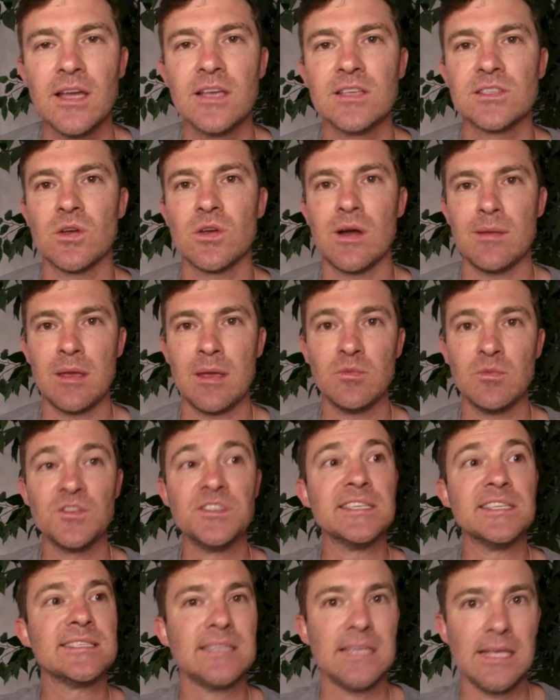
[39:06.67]
So I'm able
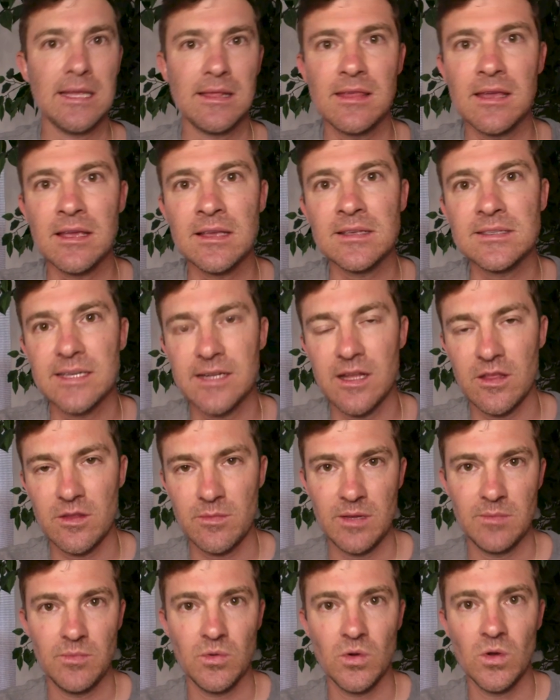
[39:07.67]
to see things that other
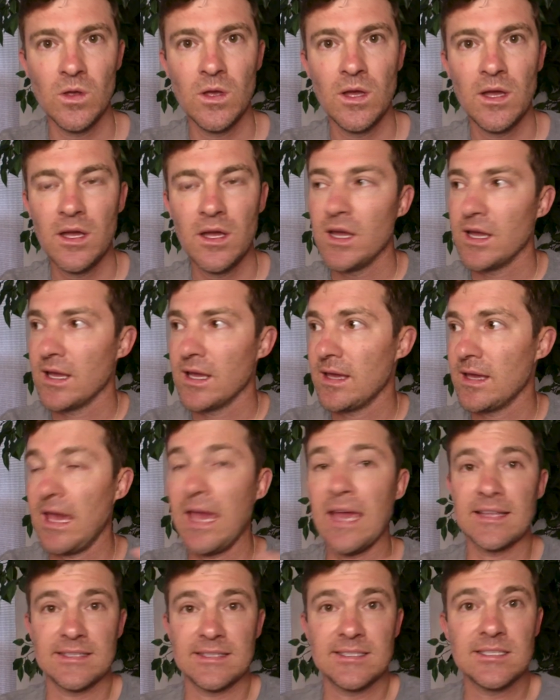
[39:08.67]
people
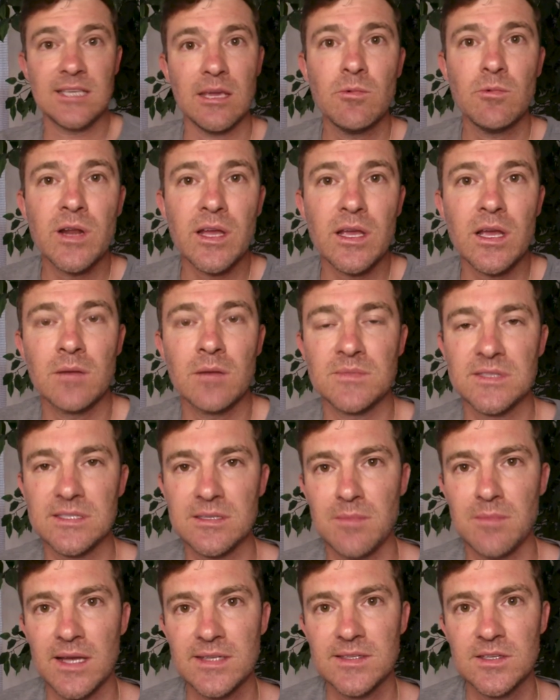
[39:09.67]
can't see when it comes
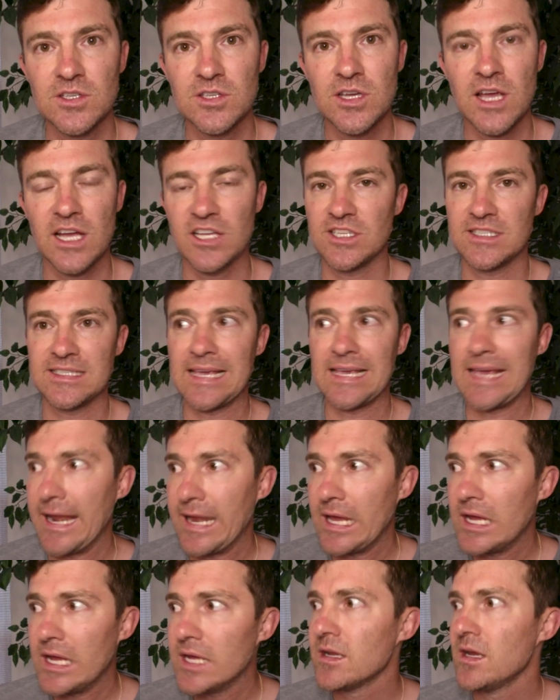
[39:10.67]
to messaging. I just
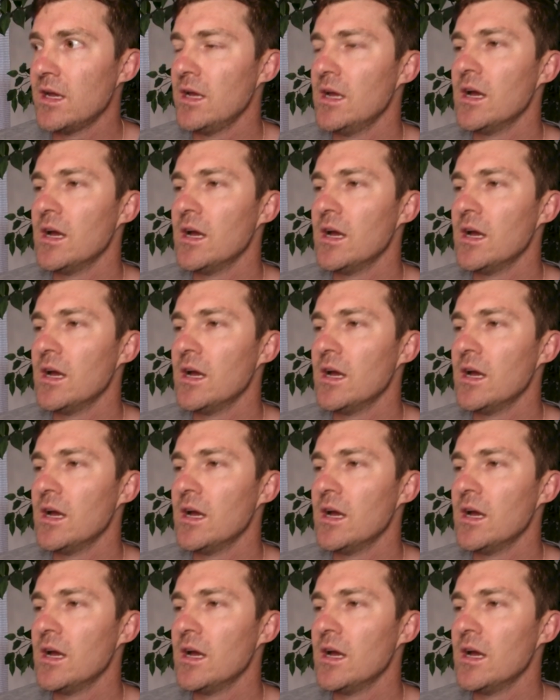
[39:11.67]
get it.